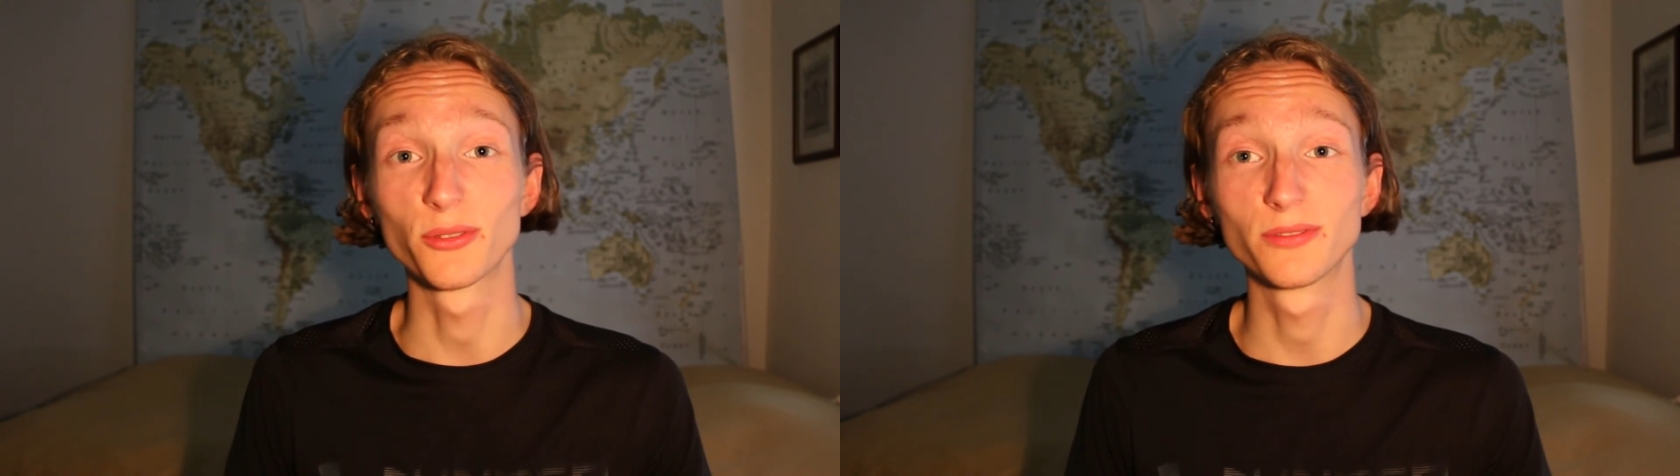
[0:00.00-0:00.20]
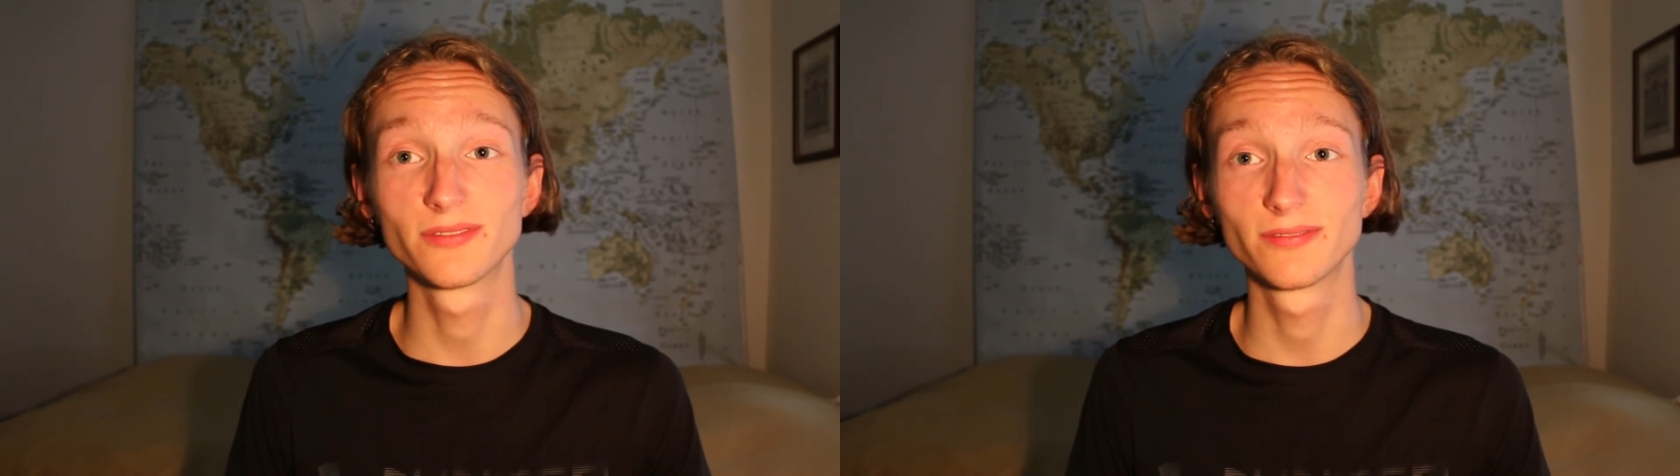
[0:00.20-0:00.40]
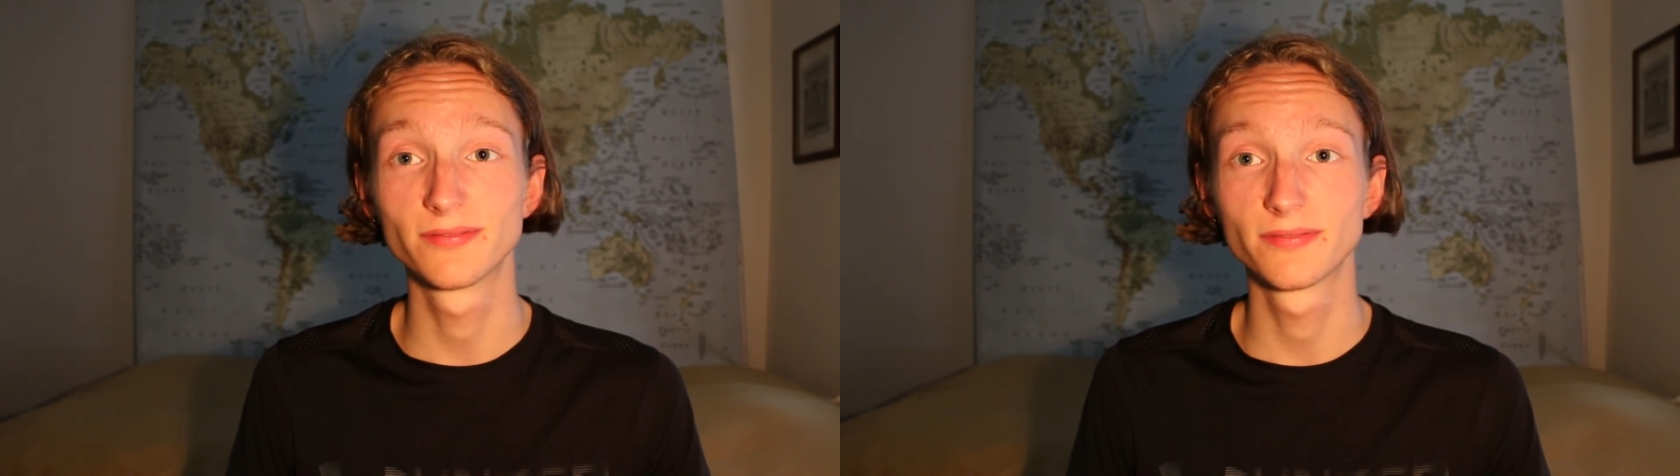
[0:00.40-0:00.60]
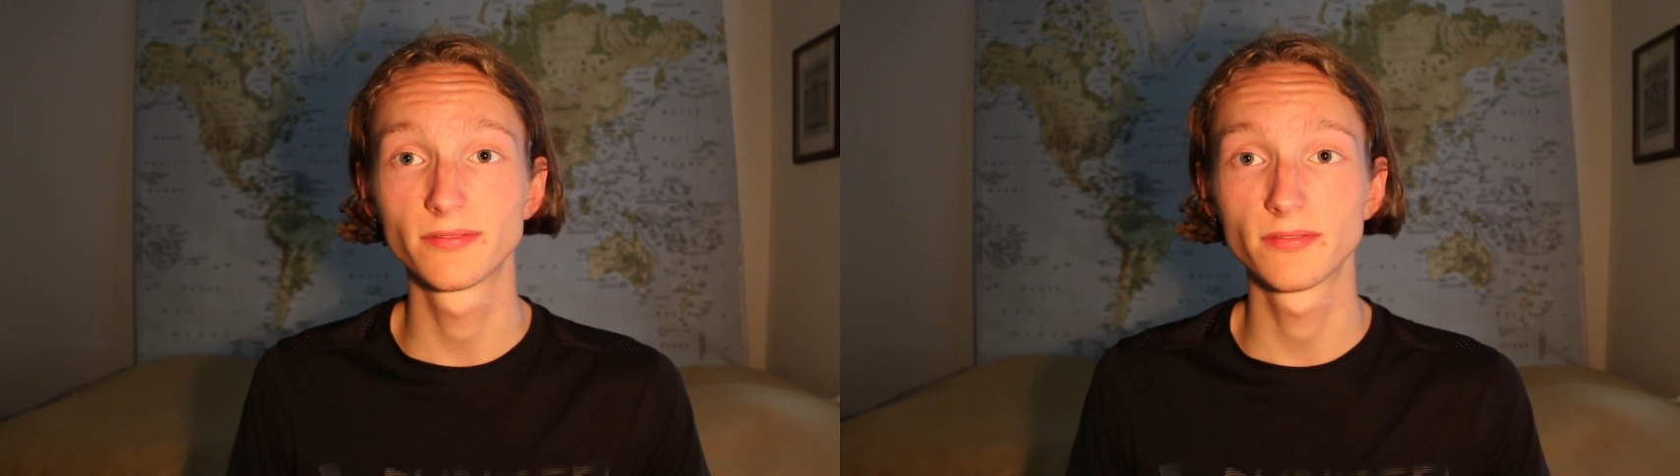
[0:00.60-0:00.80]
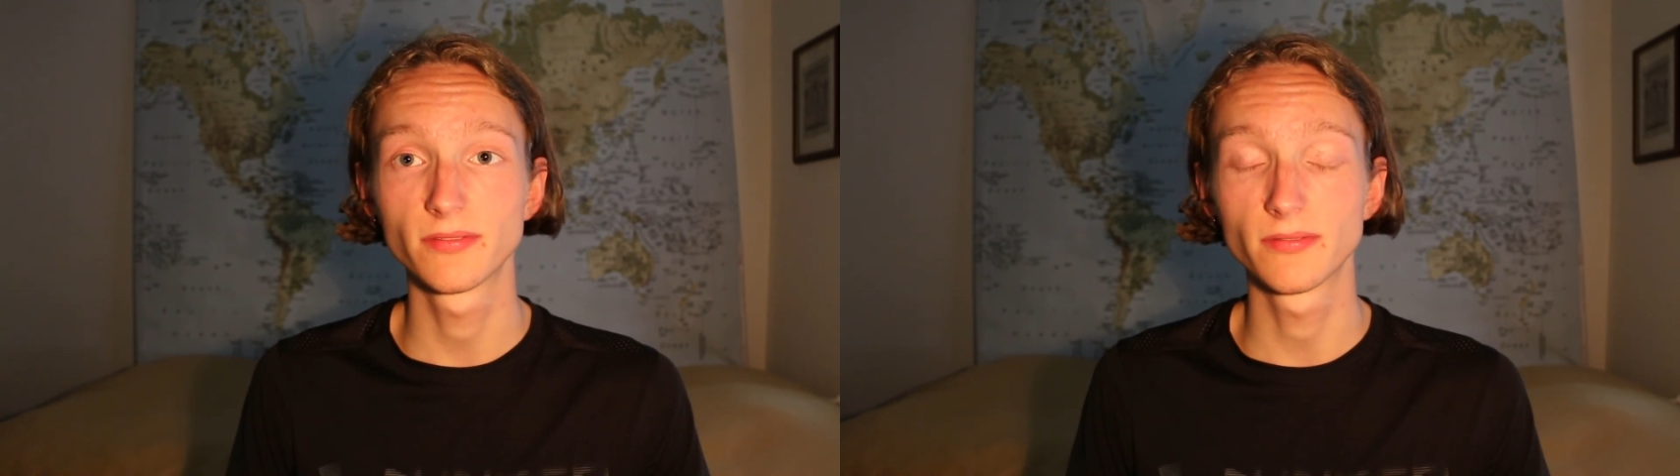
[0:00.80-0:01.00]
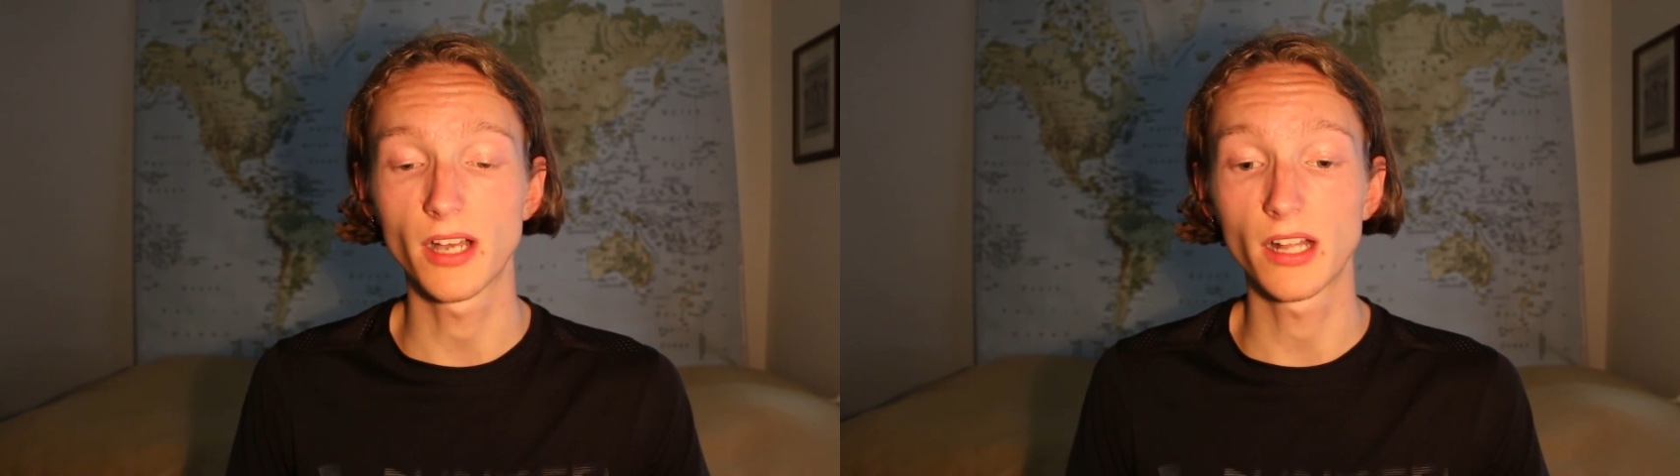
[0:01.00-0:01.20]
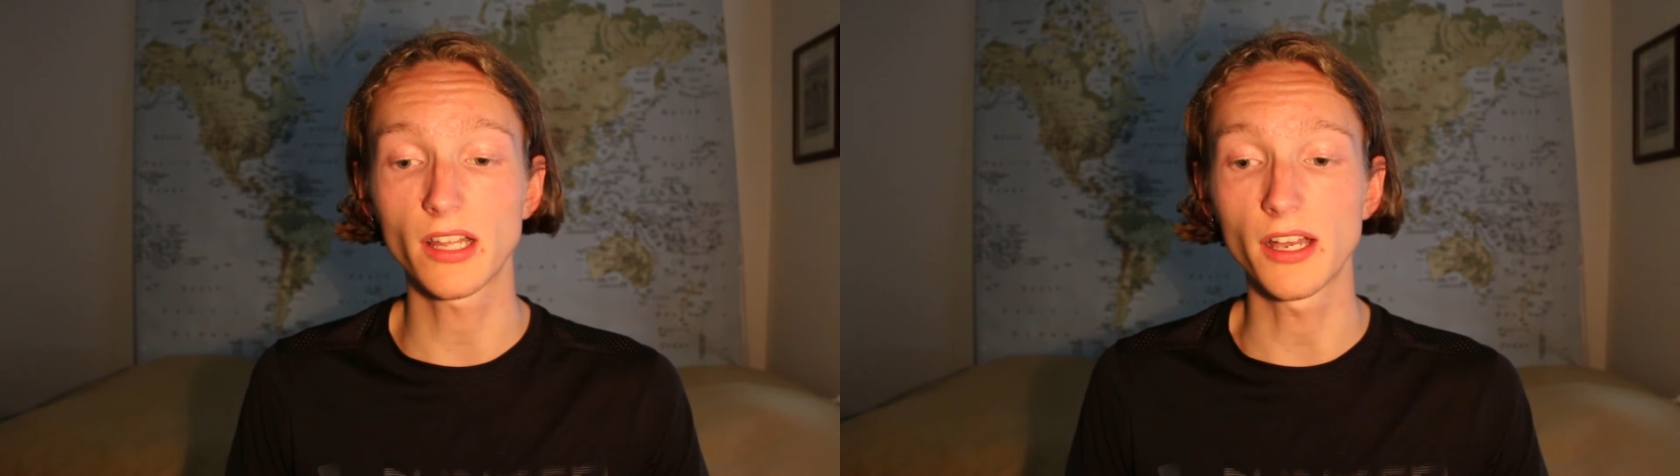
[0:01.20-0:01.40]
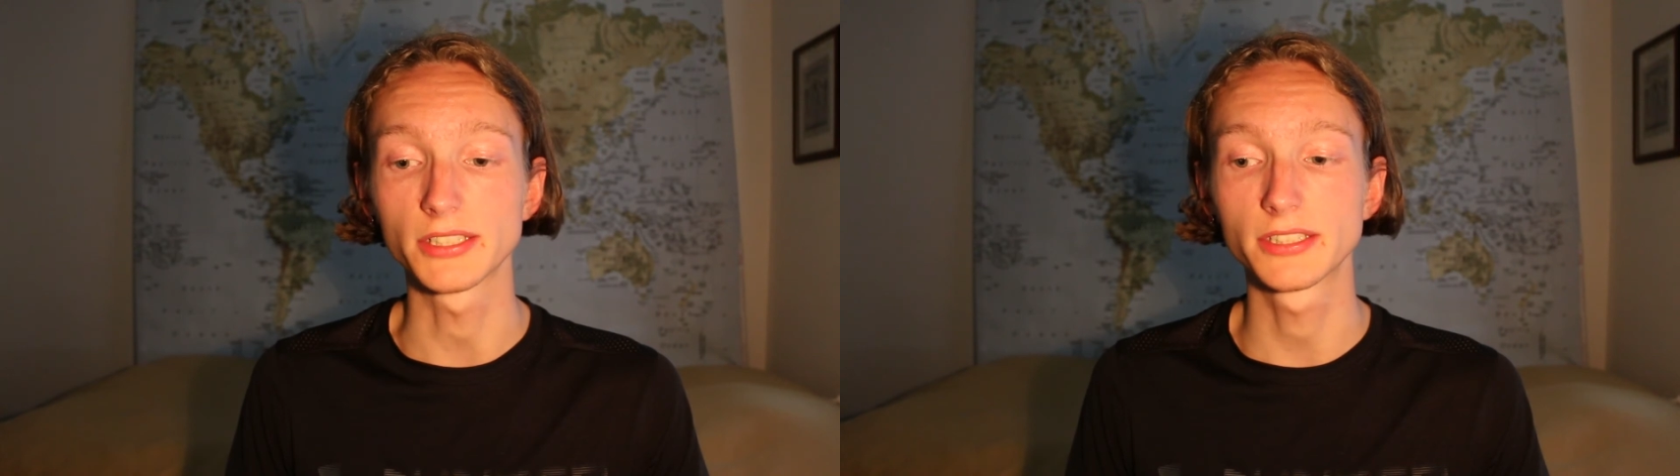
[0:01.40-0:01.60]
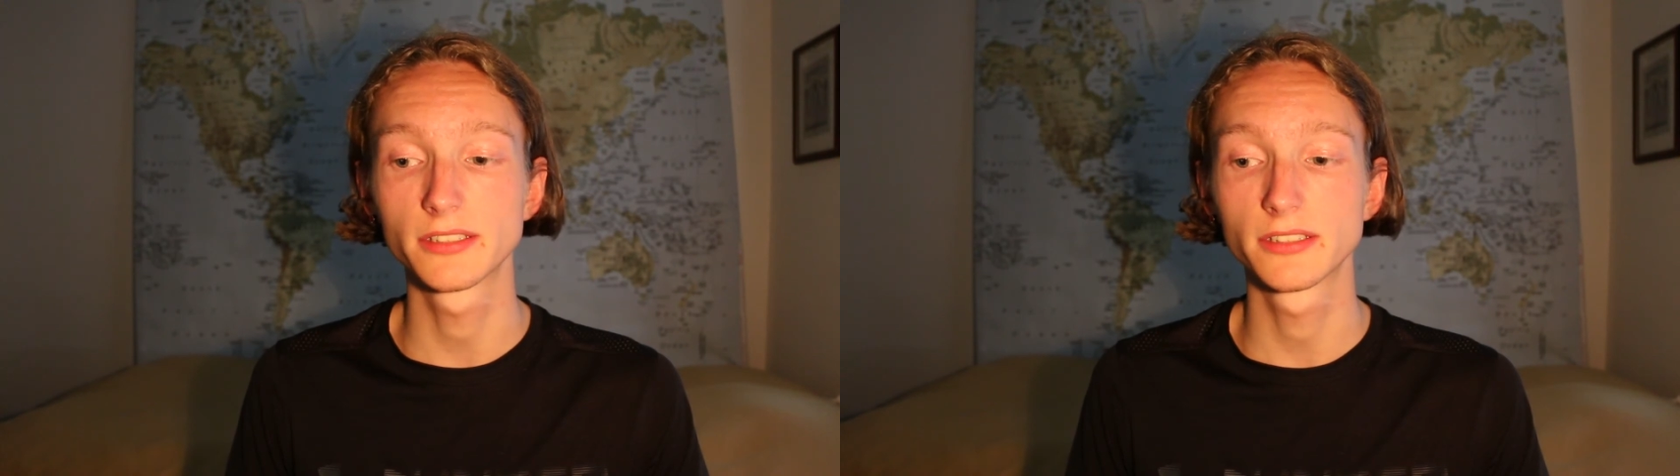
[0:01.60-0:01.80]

you a lot.